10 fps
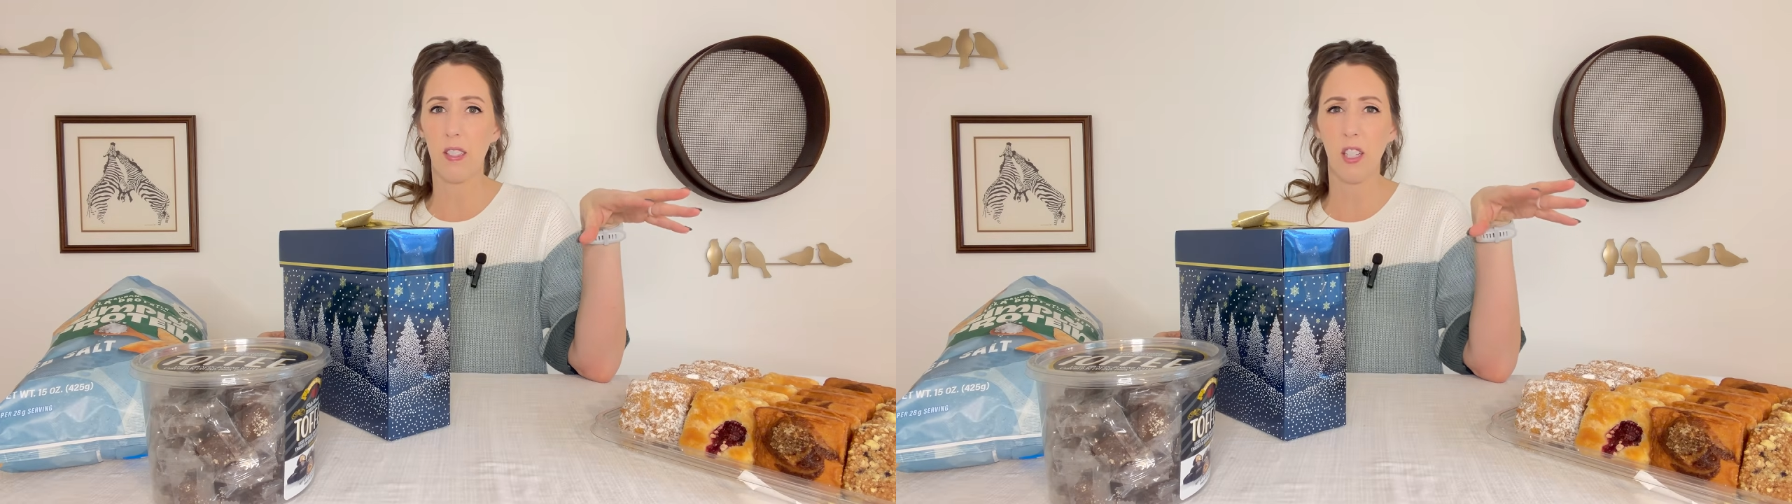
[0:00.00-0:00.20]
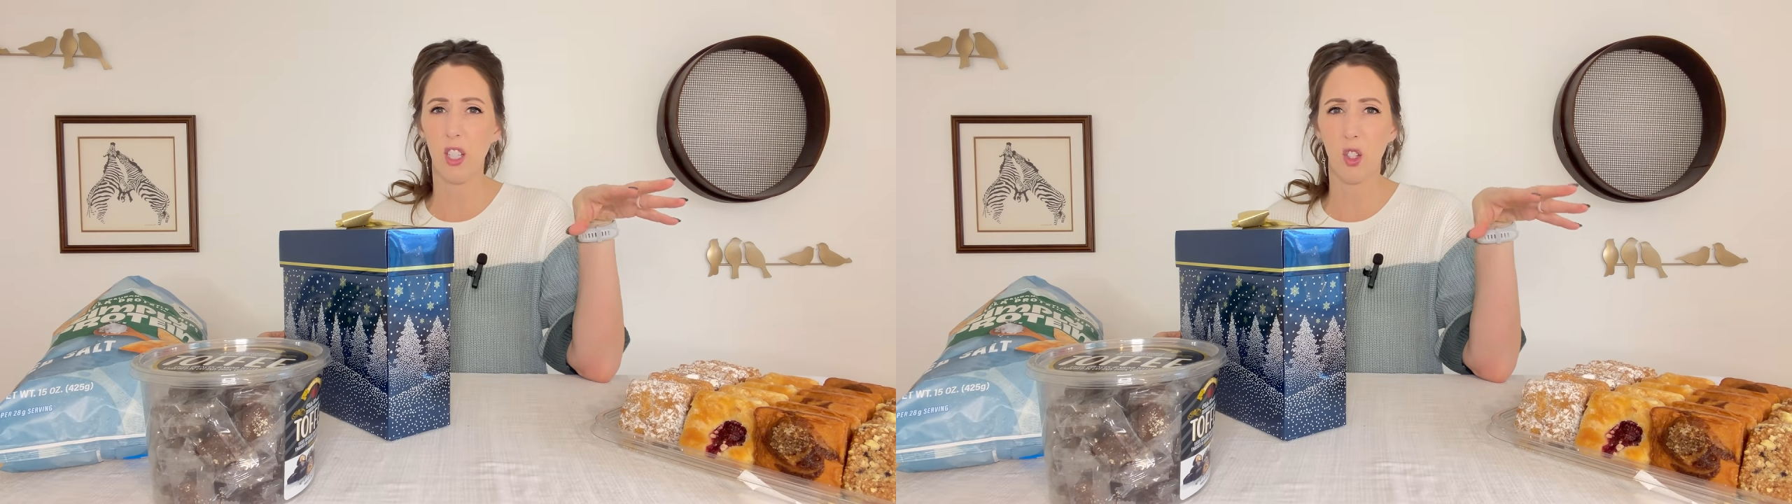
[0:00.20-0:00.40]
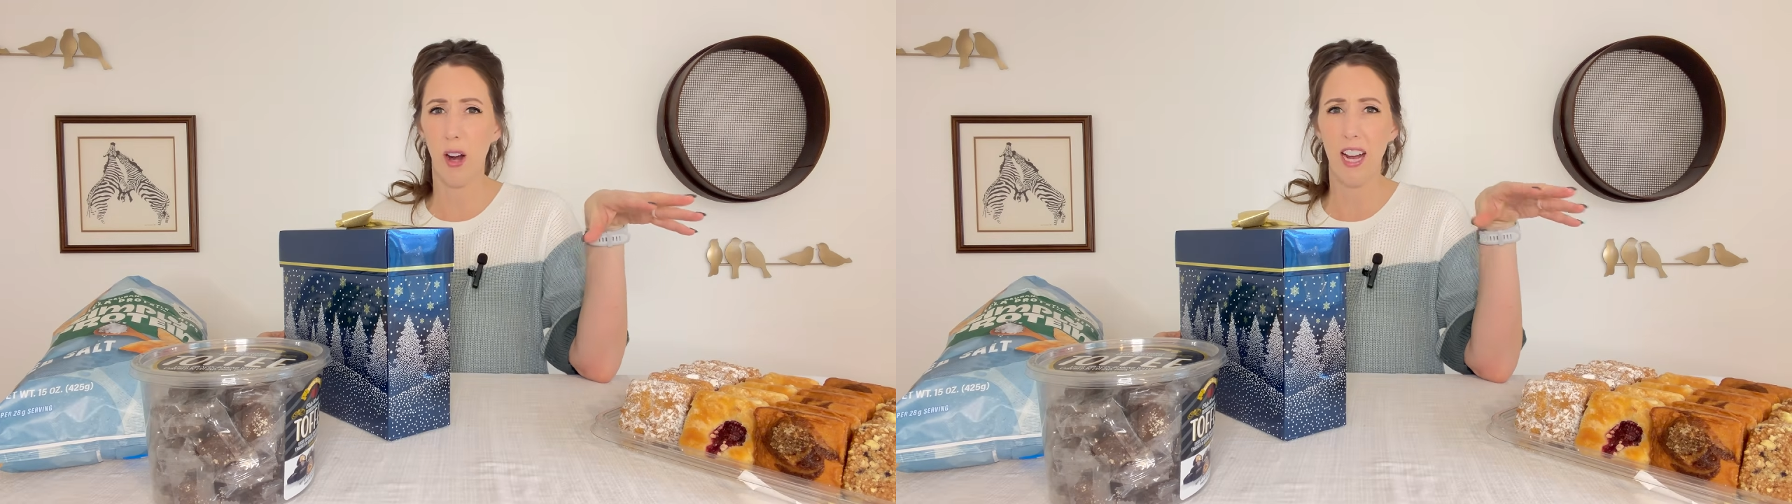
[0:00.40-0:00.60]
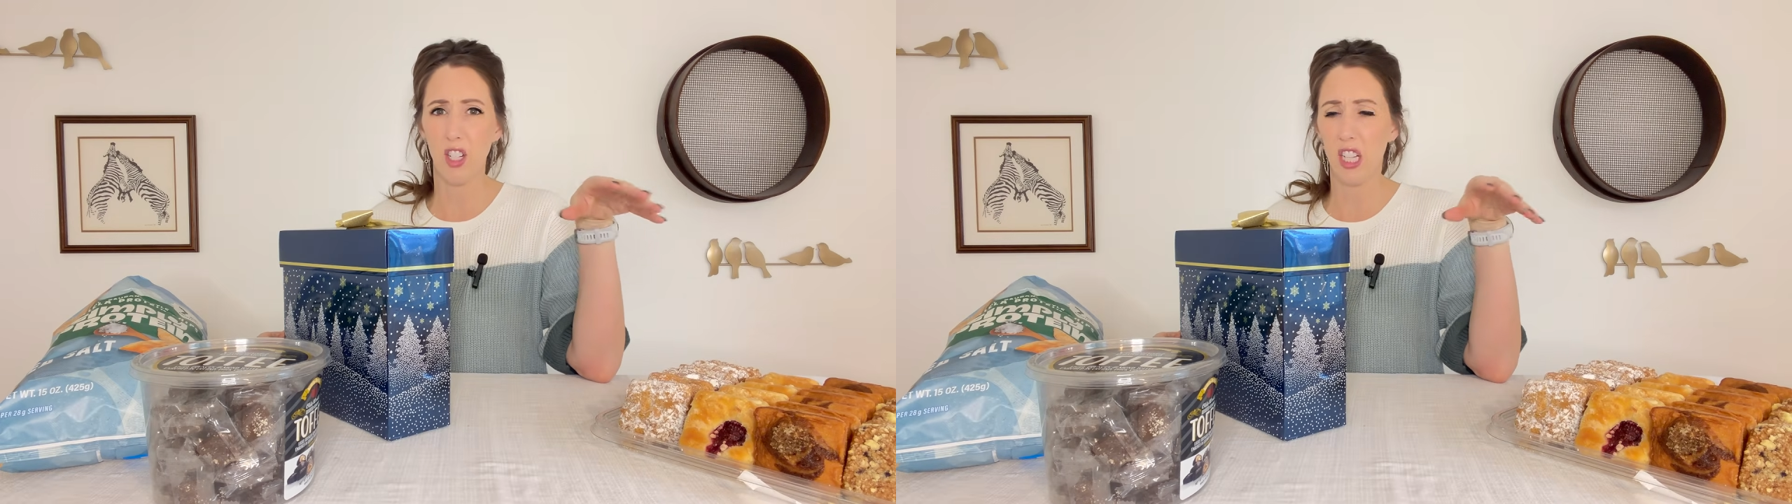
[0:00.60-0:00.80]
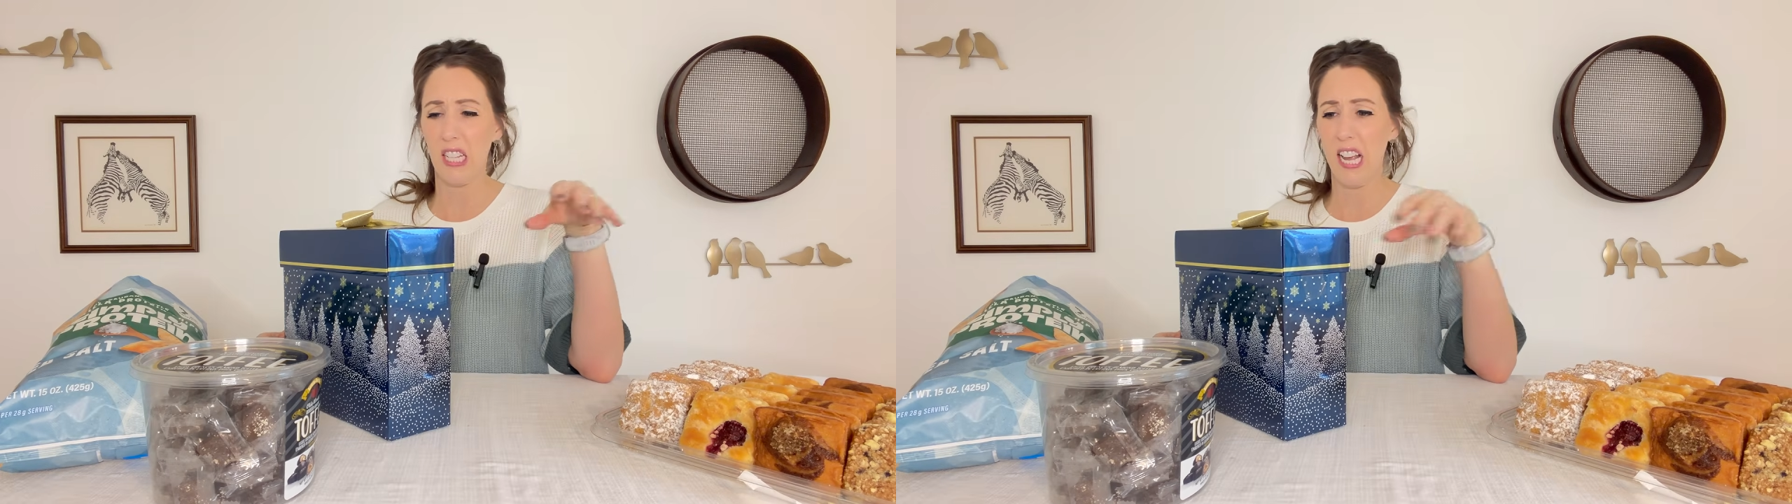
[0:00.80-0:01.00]

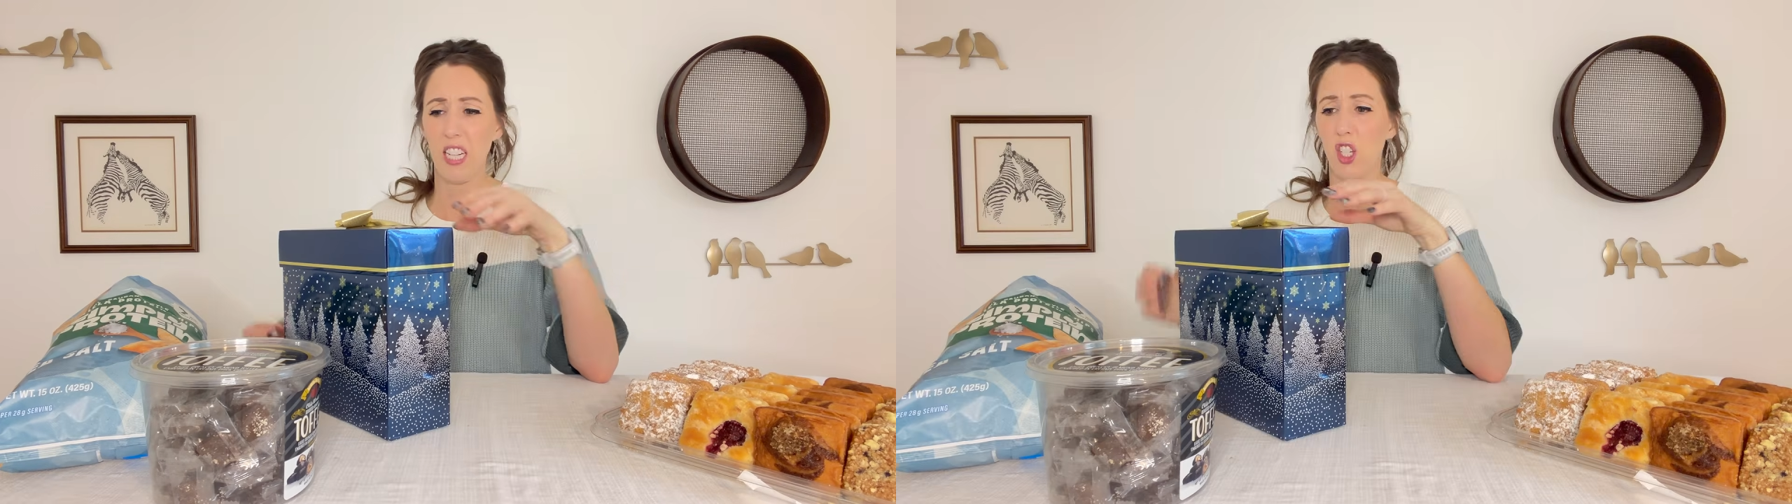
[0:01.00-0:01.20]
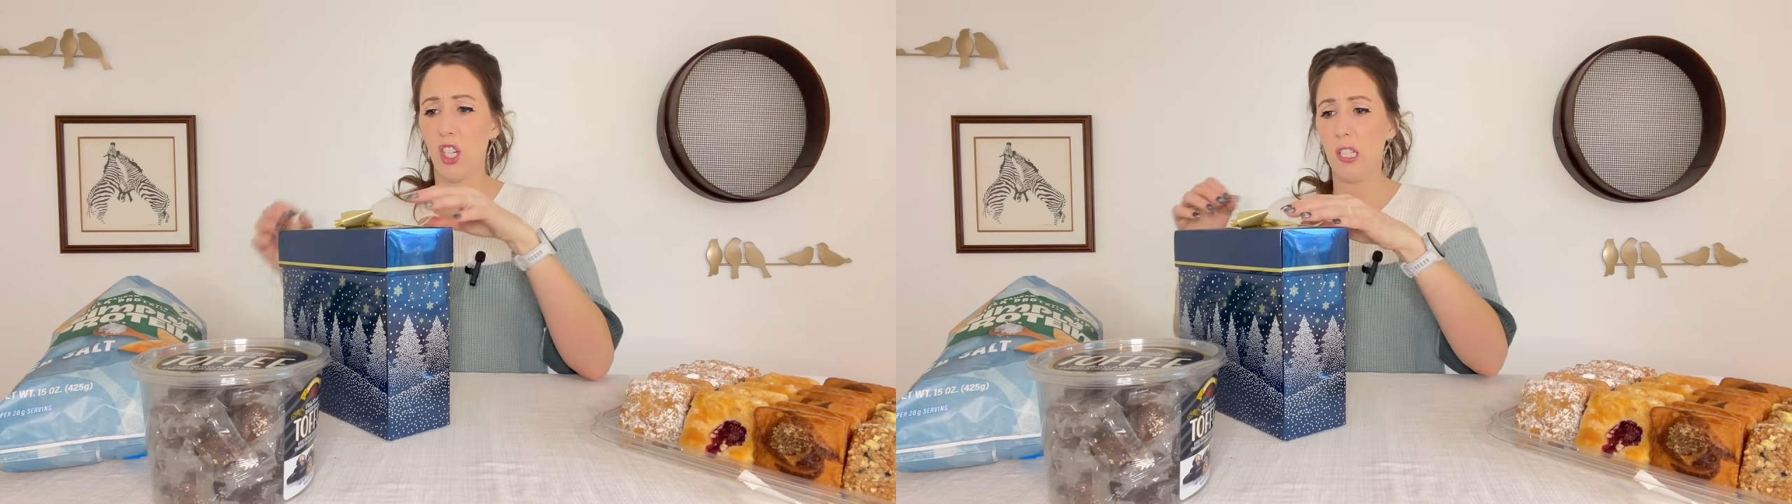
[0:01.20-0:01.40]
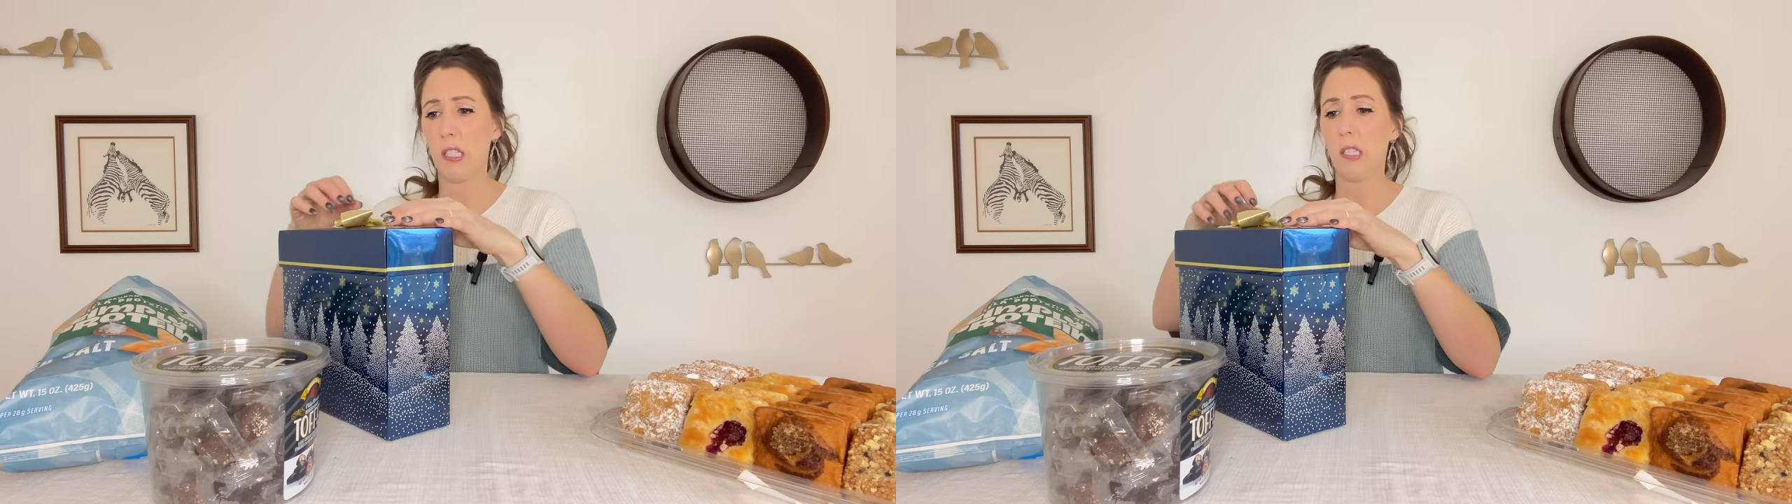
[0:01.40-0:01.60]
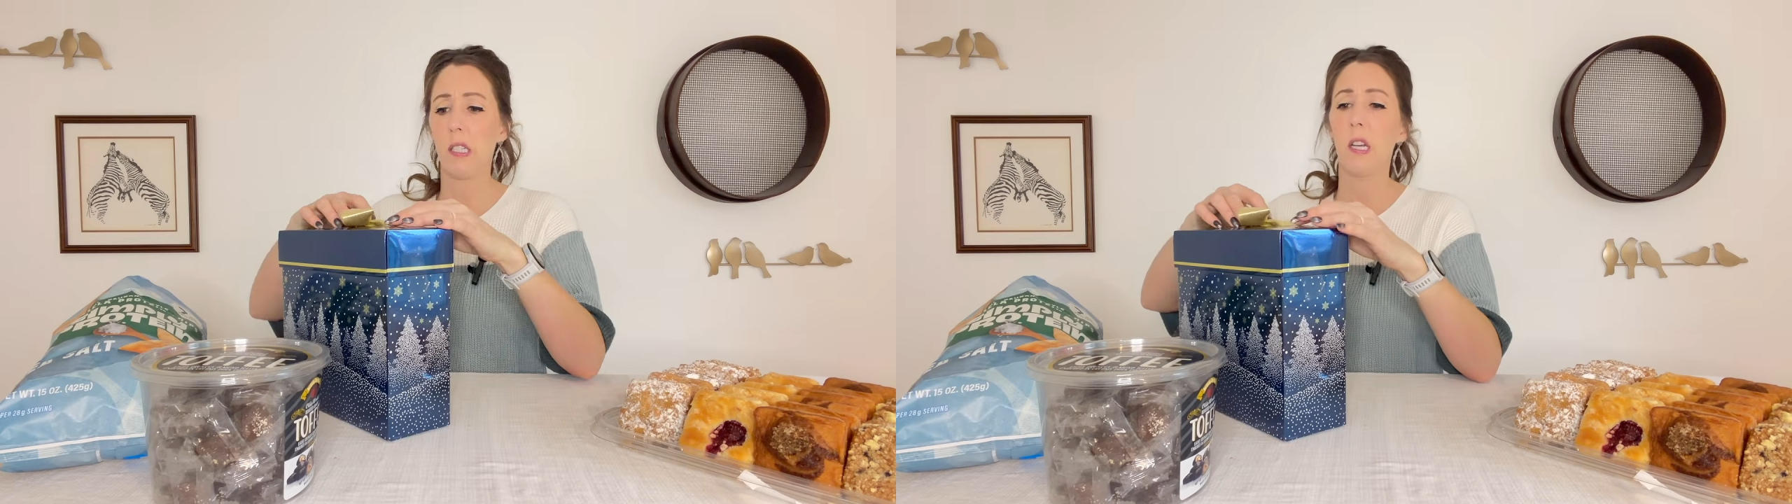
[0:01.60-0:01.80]
congratulations.